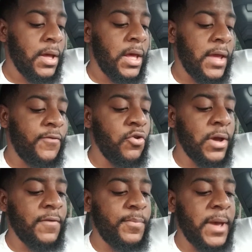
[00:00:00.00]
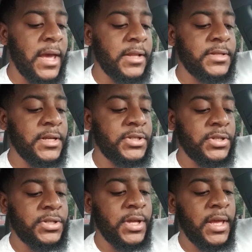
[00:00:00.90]
If you ever paid attention
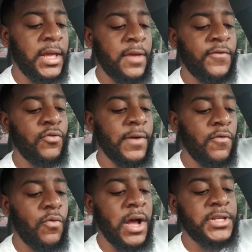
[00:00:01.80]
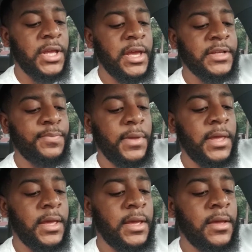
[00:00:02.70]
to, if you ever watch
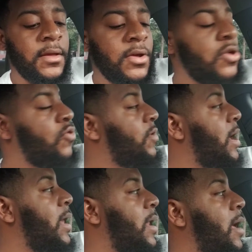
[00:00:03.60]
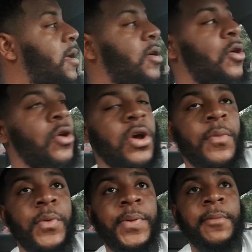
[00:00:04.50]
ESPN, you got like a
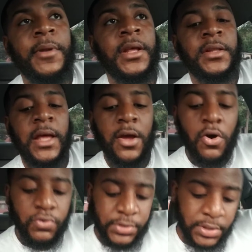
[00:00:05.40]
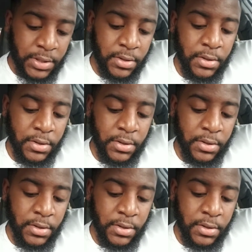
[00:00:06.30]
couple people that's like hosting